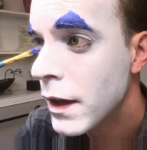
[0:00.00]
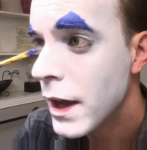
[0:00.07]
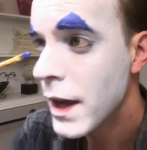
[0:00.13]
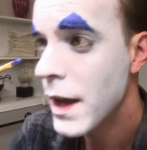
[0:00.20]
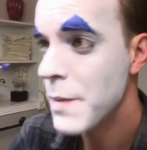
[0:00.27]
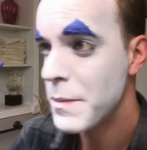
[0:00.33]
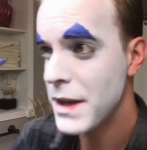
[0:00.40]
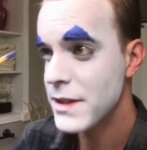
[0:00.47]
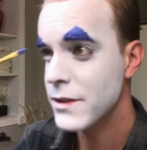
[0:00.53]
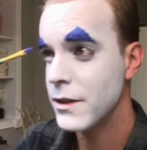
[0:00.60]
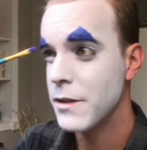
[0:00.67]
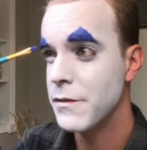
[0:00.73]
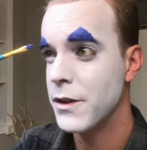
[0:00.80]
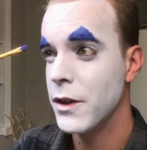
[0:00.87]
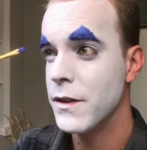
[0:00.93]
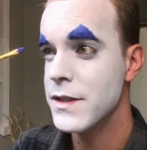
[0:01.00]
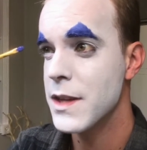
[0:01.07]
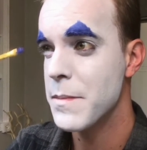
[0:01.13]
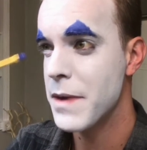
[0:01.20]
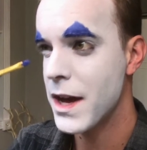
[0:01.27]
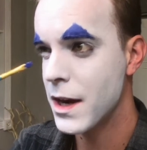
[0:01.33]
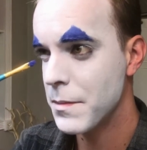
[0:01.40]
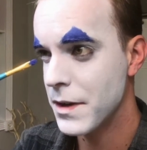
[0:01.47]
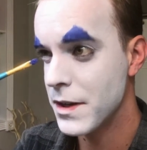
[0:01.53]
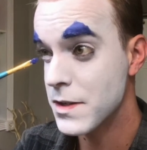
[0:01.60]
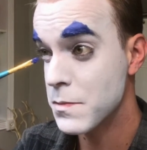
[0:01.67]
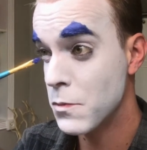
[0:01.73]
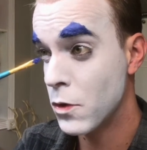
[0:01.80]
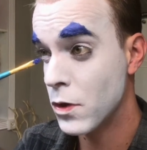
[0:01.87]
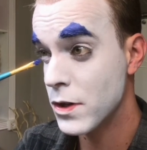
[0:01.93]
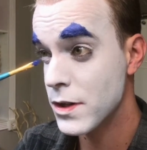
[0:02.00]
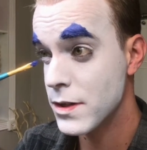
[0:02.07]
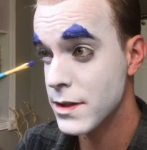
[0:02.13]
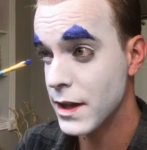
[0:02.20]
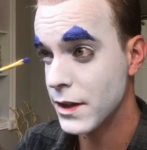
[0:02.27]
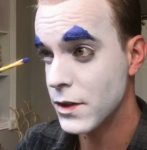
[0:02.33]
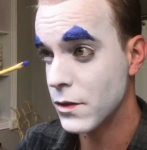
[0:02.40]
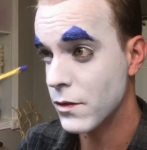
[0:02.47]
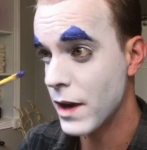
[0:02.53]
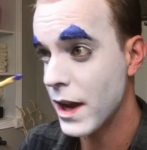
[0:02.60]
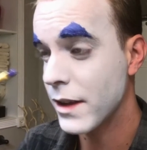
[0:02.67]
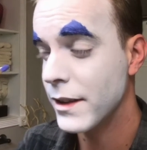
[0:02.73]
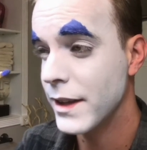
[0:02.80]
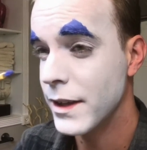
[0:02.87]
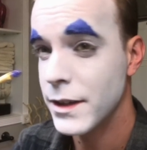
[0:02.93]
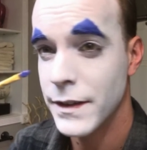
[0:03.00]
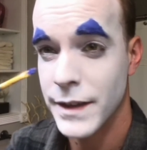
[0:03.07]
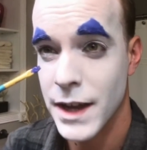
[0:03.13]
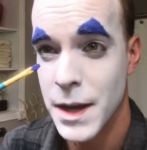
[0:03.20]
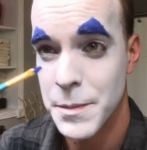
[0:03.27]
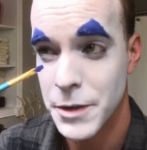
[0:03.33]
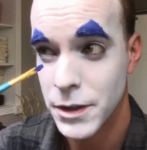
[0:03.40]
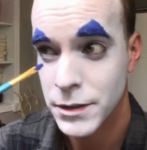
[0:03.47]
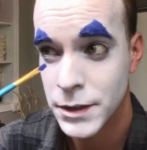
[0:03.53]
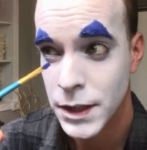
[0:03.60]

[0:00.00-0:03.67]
And basically follow the same pattern, but it's more just like directly under the eyeball.